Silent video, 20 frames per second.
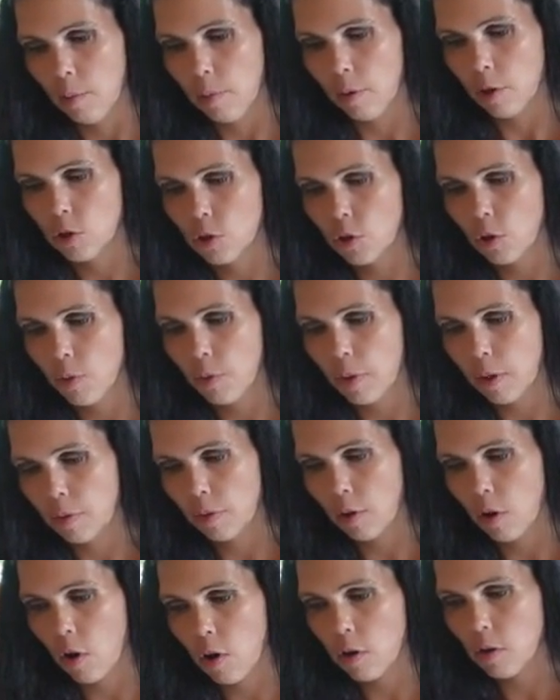Make sure
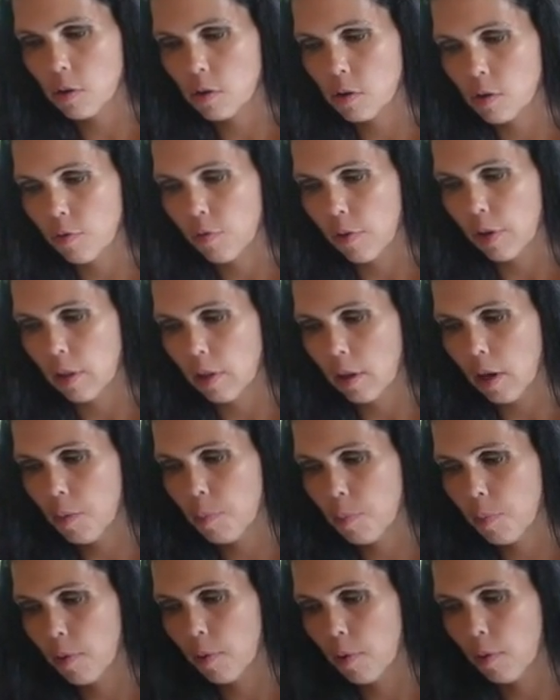that the hearts are filled
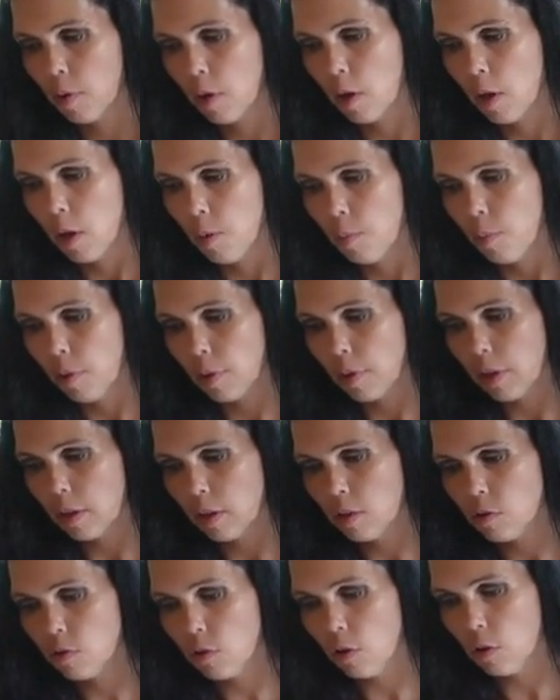up, but
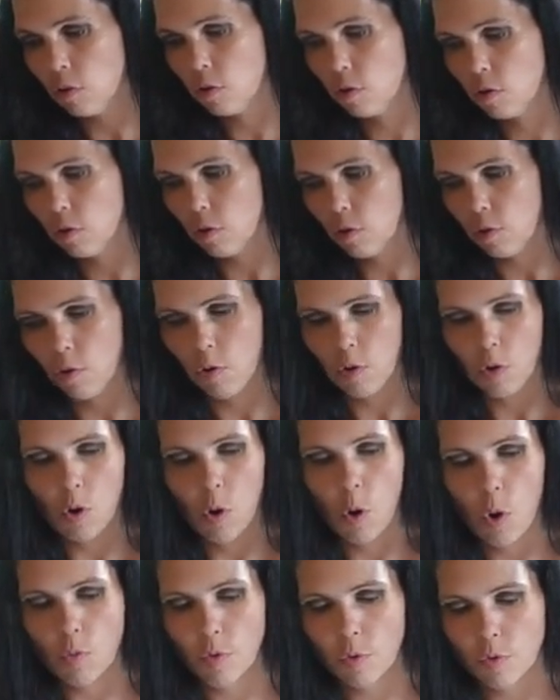that it's not
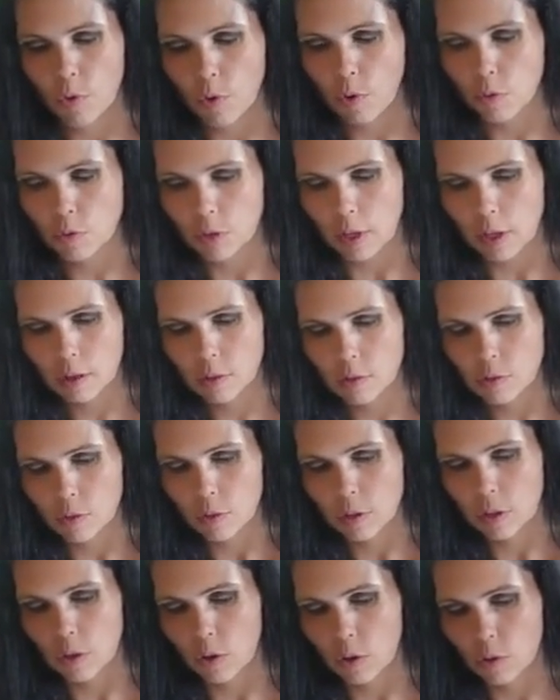overfloating, so
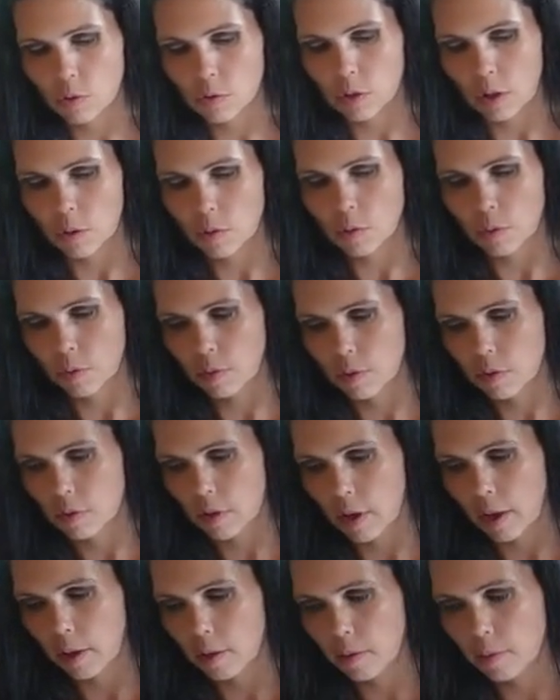it goes out on the
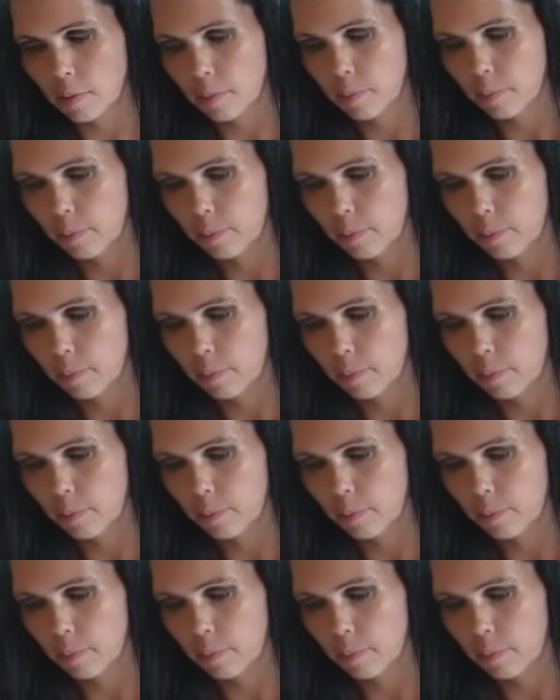side.